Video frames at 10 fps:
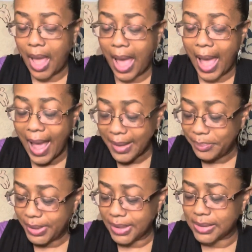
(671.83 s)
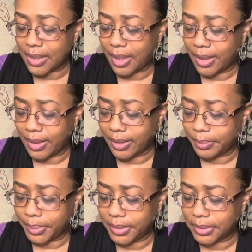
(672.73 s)
I picked
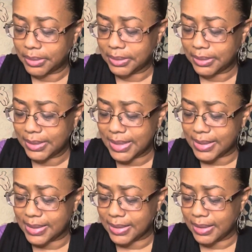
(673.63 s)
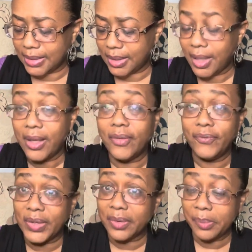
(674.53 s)
up, let's see,
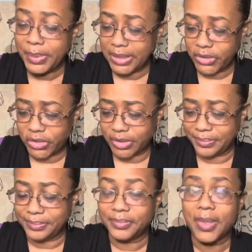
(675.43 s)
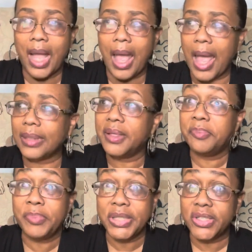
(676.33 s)
Vera Beach. I
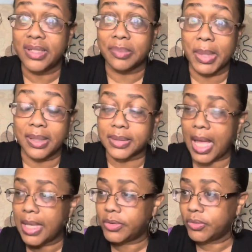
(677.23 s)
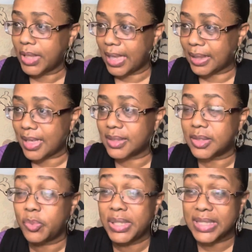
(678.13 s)
love beachy smells. I do not like
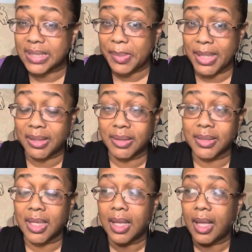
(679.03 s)
sweet smells.